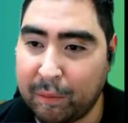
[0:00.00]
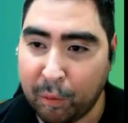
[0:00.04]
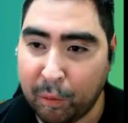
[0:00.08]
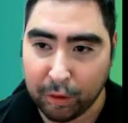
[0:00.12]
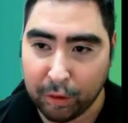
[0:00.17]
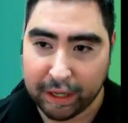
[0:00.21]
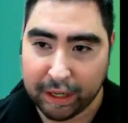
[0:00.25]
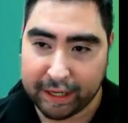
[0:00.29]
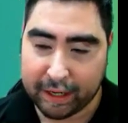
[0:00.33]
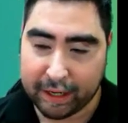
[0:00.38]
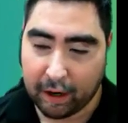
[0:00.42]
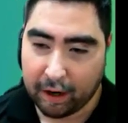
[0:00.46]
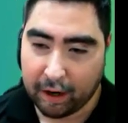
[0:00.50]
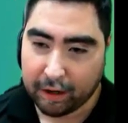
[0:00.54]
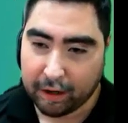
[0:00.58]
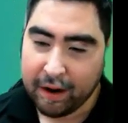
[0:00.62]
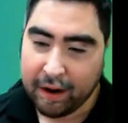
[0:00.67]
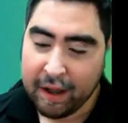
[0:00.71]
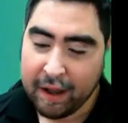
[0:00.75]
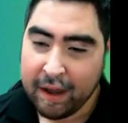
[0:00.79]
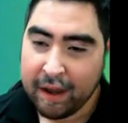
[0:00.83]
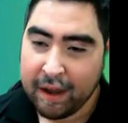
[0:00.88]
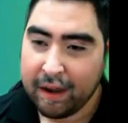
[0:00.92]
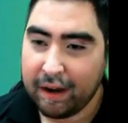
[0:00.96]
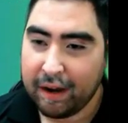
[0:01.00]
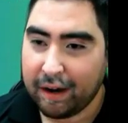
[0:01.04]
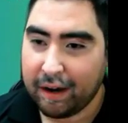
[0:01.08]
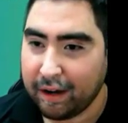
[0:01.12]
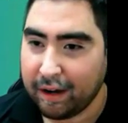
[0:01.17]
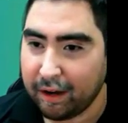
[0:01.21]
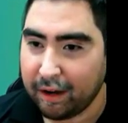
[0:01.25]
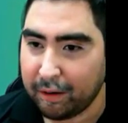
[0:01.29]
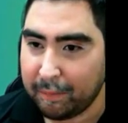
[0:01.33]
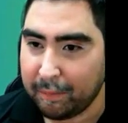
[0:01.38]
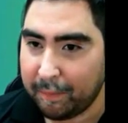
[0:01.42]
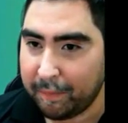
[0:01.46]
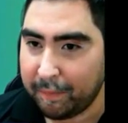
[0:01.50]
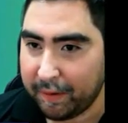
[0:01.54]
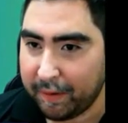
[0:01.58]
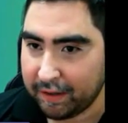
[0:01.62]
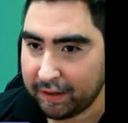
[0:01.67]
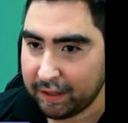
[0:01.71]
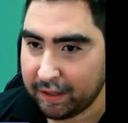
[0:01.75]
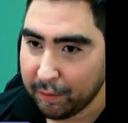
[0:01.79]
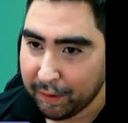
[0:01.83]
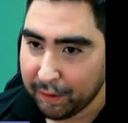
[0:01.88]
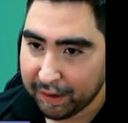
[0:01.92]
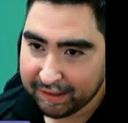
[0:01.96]
would see more like on
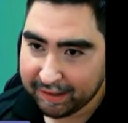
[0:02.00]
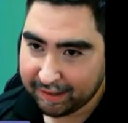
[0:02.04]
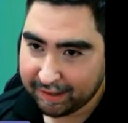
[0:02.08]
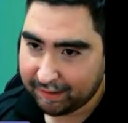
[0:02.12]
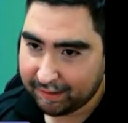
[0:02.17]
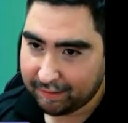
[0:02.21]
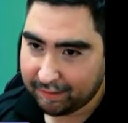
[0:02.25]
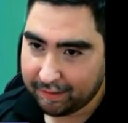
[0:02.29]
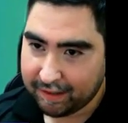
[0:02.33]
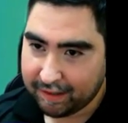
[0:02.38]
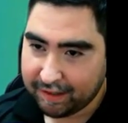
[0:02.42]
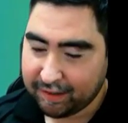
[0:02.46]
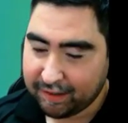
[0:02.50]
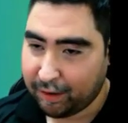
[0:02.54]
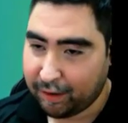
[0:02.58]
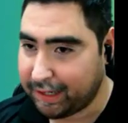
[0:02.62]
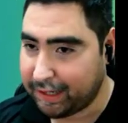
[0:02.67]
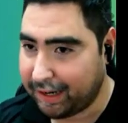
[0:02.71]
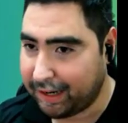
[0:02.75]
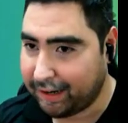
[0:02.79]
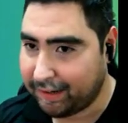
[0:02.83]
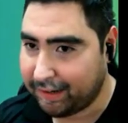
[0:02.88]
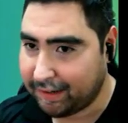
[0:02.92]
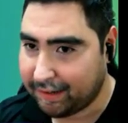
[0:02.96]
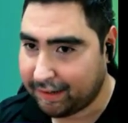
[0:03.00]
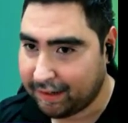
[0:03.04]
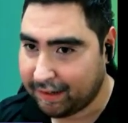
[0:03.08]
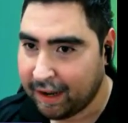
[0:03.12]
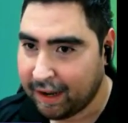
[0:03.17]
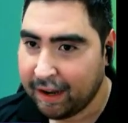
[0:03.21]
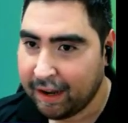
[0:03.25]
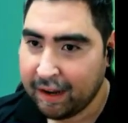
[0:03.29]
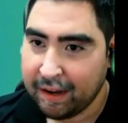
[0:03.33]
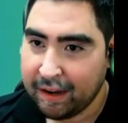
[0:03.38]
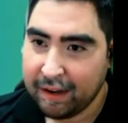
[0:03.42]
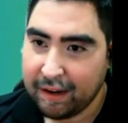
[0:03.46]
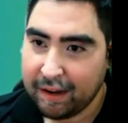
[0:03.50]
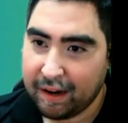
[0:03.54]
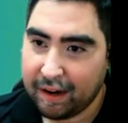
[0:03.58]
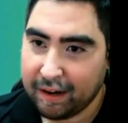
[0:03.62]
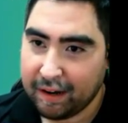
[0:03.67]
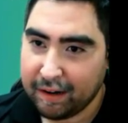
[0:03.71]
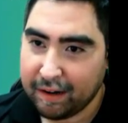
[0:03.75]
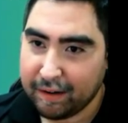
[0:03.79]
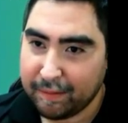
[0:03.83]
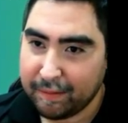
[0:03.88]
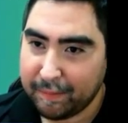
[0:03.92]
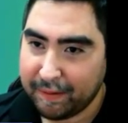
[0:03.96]
a U.S. history STAR test.
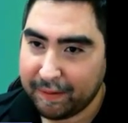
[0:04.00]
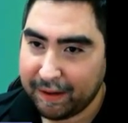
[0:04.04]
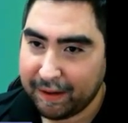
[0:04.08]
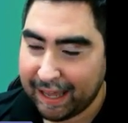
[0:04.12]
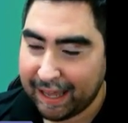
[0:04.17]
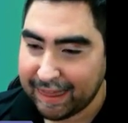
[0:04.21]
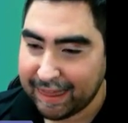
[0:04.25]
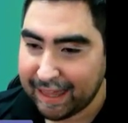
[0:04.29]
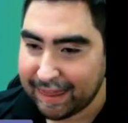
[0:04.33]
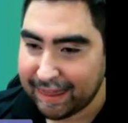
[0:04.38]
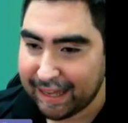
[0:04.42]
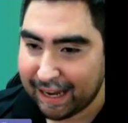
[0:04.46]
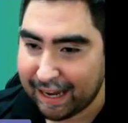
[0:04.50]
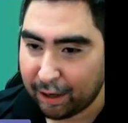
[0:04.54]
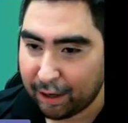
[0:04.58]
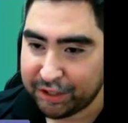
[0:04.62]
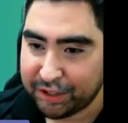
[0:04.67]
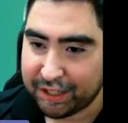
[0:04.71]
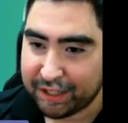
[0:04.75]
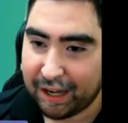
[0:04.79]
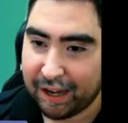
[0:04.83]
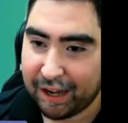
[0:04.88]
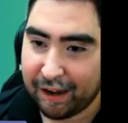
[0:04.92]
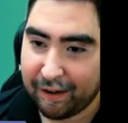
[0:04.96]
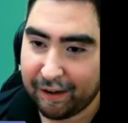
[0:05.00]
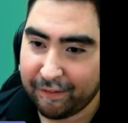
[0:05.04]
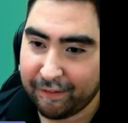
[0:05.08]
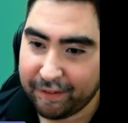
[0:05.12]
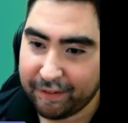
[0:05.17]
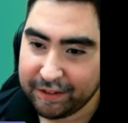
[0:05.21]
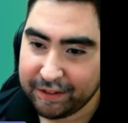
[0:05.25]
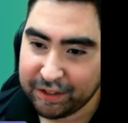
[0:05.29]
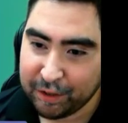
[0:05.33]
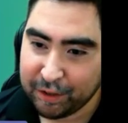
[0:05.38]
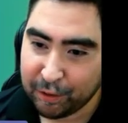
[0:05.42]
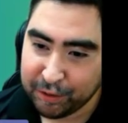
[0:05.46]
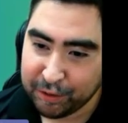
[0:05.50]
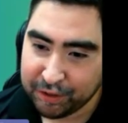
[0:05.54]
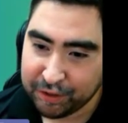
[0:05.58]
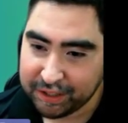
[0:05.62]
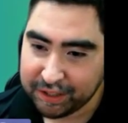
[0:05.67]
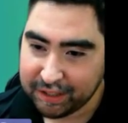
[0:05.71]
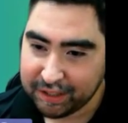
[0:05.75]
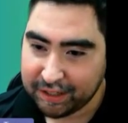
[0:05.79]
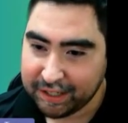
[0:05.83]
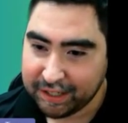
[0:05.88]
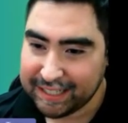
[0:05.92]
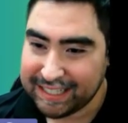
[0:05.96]
And then they also have
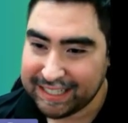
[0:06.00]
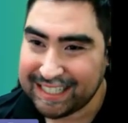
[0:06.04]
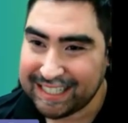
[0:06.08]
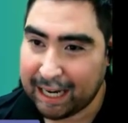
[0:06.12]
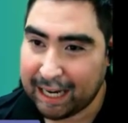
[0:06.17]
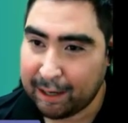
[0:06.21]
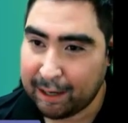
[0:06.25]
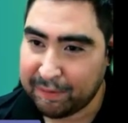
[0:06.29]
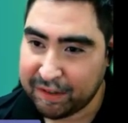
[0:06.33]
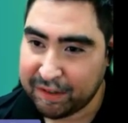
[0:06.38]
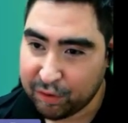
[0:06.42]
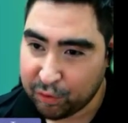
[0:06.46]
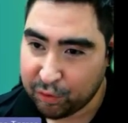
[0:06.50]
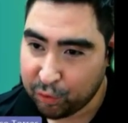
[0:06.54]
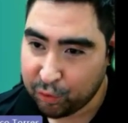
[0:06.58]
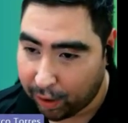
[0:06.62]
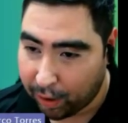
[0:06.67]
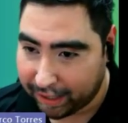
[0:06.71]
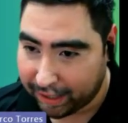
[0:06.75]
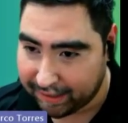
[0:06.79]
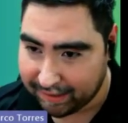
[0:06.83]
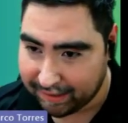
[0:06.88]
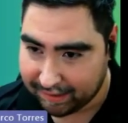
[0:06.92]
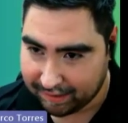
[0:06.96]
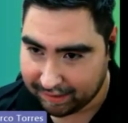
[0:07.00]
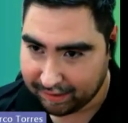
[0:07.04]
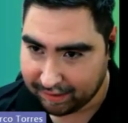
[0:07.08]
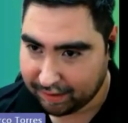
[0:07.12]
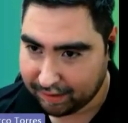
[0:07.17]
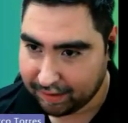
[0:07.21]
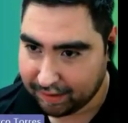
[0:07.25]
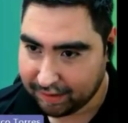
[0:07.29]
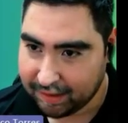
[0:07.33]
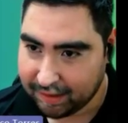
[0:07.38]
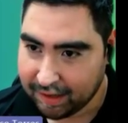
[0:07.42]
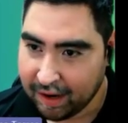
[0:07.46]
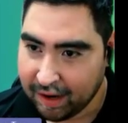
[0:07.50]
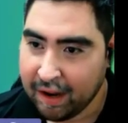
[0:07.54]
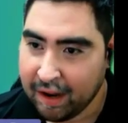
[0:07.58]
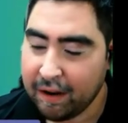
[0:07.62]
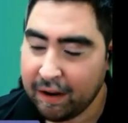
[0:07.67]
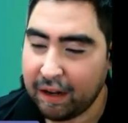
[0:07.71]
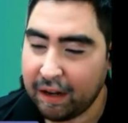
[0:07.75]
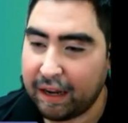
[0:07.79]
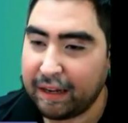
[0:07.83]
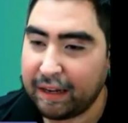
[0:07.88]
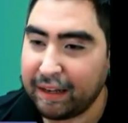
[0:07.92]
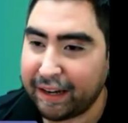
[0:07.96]
social studies types questions.
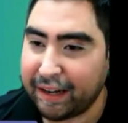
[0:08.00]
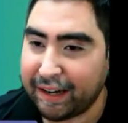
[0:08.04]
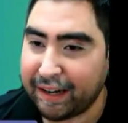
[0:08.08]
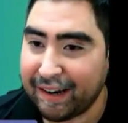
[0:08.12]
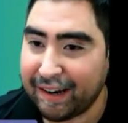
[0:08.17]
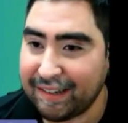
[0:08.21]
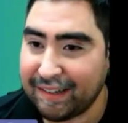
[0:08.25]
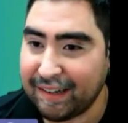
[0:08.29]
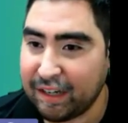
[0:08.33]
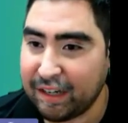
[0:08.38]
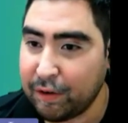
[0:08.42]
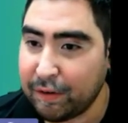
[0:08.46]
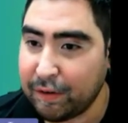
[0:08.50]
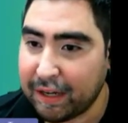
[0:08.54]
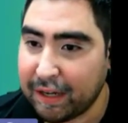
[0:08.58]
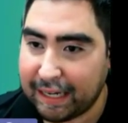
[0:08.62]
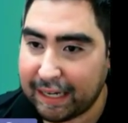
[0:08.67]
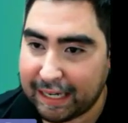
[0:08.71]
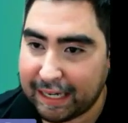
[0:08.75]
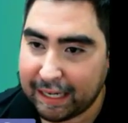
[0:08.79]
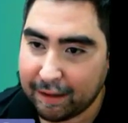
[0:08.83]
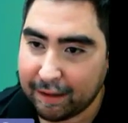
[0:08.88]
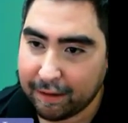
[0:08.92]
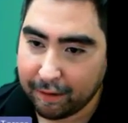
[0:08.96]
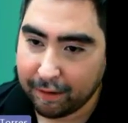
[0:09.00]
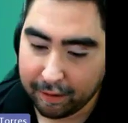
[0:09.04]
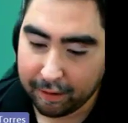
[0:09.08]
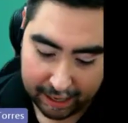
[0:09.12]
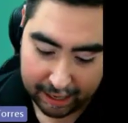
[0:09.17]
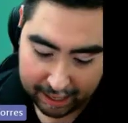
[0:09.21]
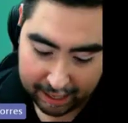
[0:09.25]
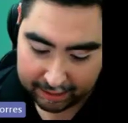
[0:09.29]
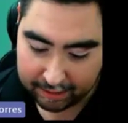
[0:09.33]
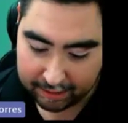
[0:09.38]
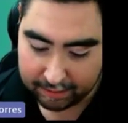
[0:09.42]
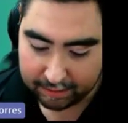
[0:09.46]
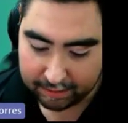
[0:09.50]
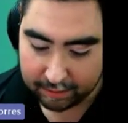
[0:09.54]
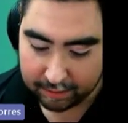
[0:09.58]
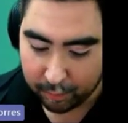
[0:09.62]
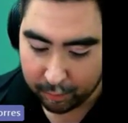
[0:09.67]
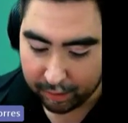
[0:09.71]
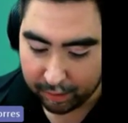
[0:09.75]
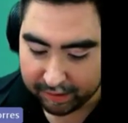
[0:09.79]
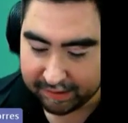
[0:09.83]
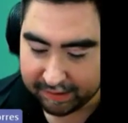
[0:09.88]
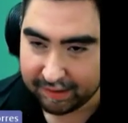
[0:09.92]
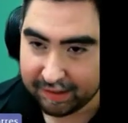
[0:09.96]
And like I said, you can either edit
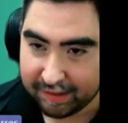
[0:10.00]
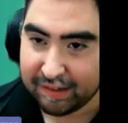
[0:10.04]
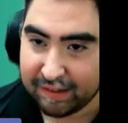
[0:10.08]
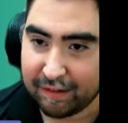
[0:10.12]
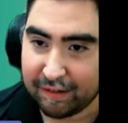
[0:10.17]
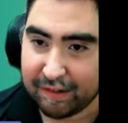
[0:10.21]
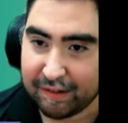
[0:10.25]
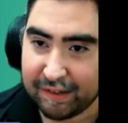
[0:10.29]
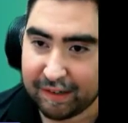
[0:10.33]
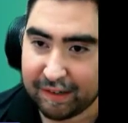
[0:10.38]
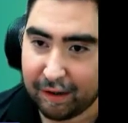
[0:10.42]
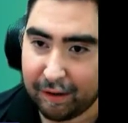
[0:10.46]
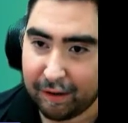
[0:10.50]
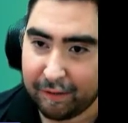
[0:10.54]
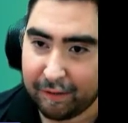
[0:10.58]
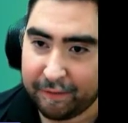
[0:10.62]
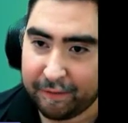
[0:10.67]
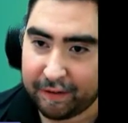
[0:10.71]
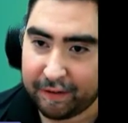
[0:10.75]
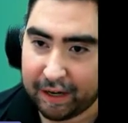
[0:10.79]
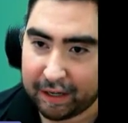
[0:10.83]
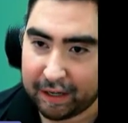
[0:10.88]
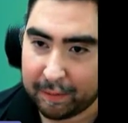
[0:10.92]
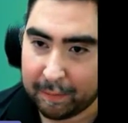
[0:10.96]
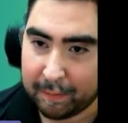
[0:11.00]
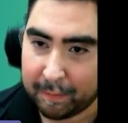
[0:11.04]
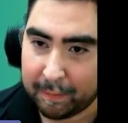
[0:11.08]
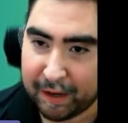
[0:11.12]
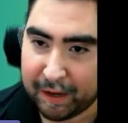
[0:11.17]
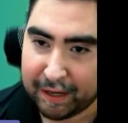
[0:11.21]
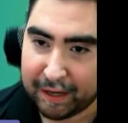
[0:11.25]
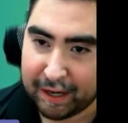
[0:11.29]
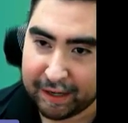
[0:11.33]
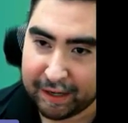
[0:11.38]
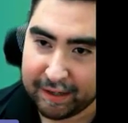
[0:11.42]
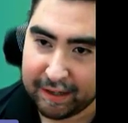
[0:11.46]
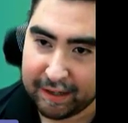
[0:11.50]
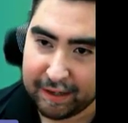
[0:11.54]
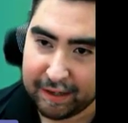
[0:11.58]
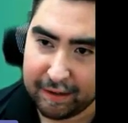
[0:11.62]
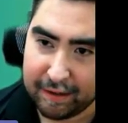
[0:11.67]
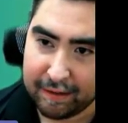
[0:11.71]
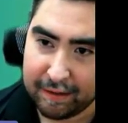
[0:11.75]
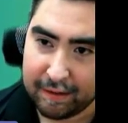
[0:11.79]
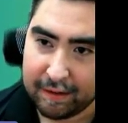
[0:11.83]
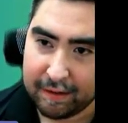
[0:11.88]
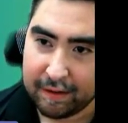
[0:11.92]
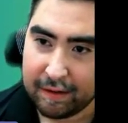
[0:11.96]
the questions yourself, like main
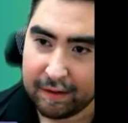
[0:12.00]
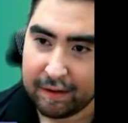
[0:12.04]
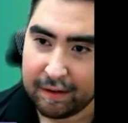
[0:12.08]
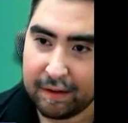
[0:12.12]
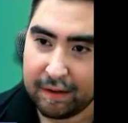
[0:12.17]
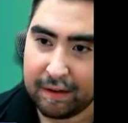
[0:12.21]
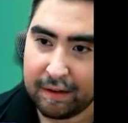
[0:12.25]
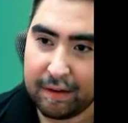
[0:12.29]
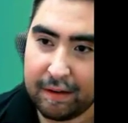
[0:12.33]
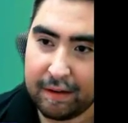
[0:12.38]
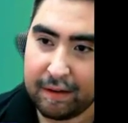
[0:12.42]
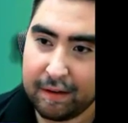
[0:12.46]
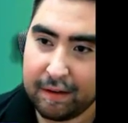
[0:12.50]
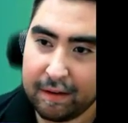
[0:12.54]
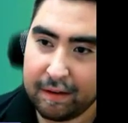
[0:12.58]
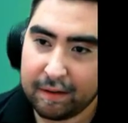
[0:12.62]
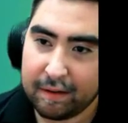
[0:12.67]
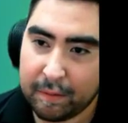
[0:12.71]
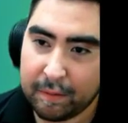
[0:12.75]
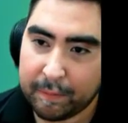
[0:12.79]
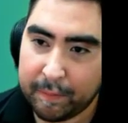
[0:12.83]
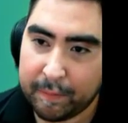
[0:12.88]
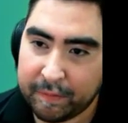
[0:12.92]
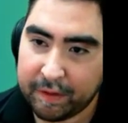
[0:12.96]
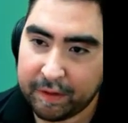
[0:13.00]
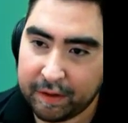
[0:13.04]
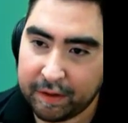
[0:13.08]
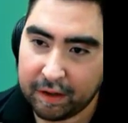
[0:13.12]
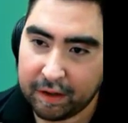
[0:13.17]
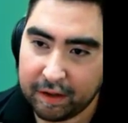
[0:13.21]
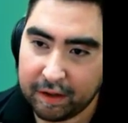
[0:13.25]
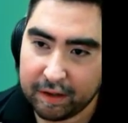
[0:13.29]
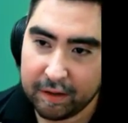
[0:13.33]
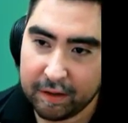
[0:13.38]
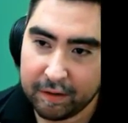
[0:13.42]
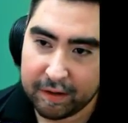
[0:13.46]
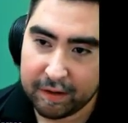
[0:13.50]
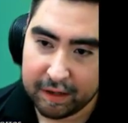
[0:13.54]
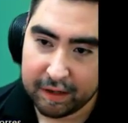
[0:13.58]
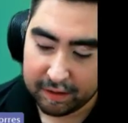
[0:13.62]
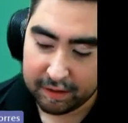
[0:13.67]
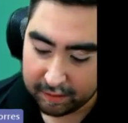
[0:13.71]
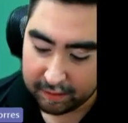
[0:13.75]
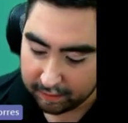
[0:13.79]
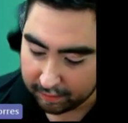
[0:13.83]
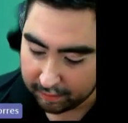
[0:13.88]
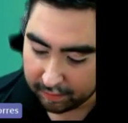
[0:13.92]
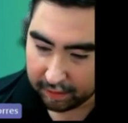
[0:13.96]
idea. You
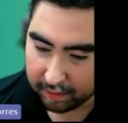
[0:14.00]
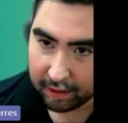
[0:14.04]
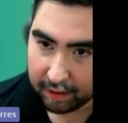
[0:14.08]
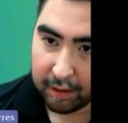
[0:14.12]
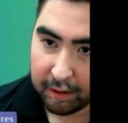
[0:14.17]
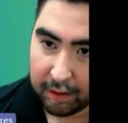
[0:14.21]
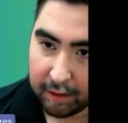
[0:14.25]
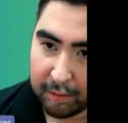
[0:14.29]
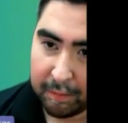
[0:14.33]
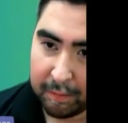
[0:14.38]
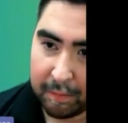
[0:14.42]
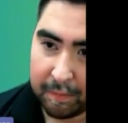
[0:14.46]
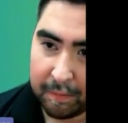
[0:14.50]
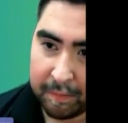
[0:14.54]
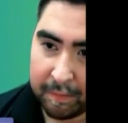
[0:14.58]
can do